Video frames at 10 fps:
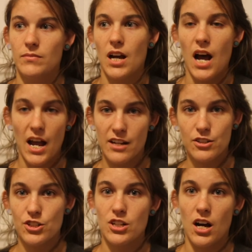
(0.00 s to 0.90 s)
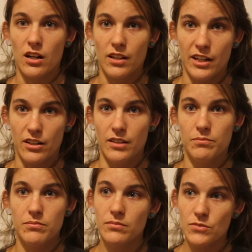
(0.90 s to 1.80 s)
a high energy dog like a
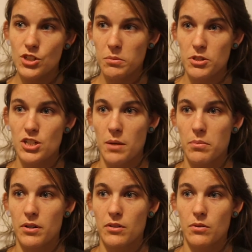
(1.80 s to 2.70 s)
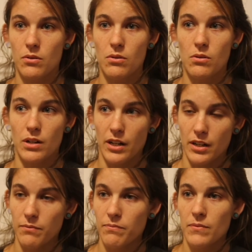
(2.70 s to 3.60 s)
German Shepherd
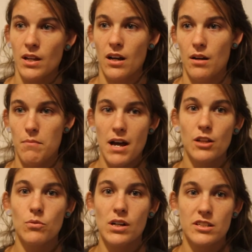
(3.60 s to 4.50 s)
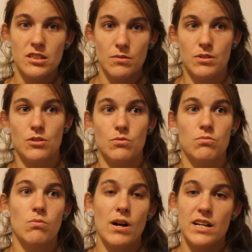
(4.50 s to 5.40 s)
or a Malinois to someone who,
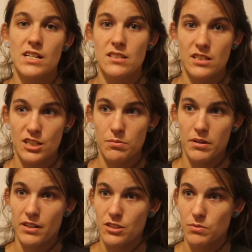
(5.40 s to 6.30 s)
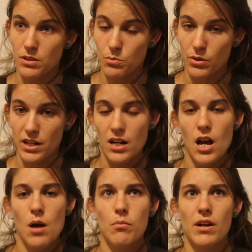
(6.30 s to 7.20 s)
one, isn't experienced with the breed,
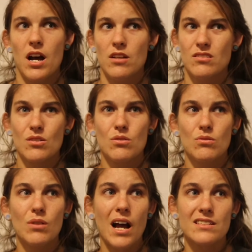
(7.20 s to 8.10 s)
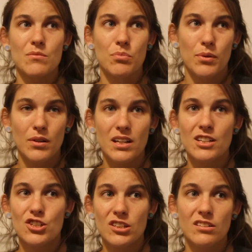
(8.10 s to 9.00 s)
but also who has a pretty
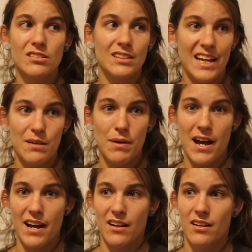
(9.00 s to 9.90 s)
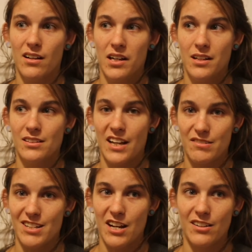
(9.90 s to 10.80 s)
chill, laid back
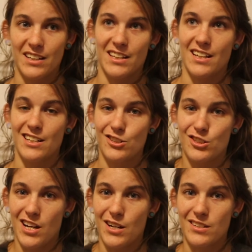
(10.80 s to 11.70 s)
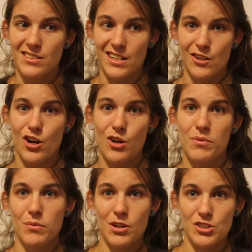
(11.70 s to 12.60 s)
lifestyle. Like they like to just kind of sit at home
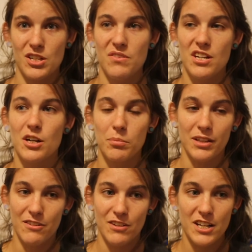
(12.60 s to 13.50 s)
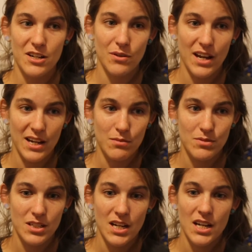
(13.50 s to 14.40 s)
and watch TV or play video
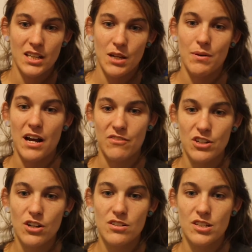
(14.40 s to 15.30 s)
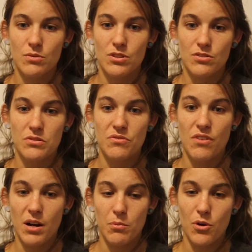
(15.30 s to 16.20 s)
games. They would have to go to someone who's
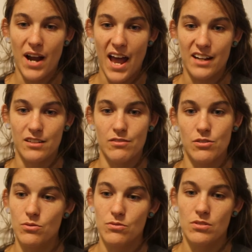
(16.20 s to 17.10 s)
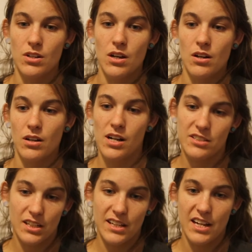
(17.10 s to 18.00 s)
far more active, who's
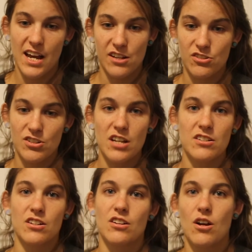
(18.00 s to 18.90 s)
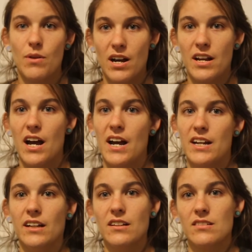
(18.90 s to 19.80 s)
constantly like exercising or going on
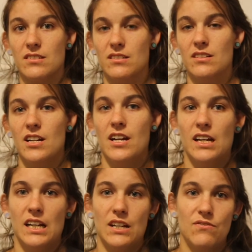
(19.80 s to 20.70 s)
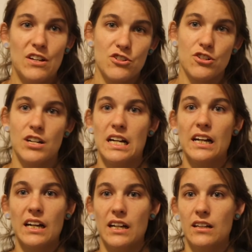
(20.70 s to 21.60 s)
hikes and
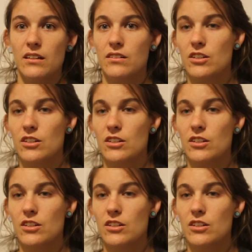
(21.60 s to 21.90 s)
adventuring and,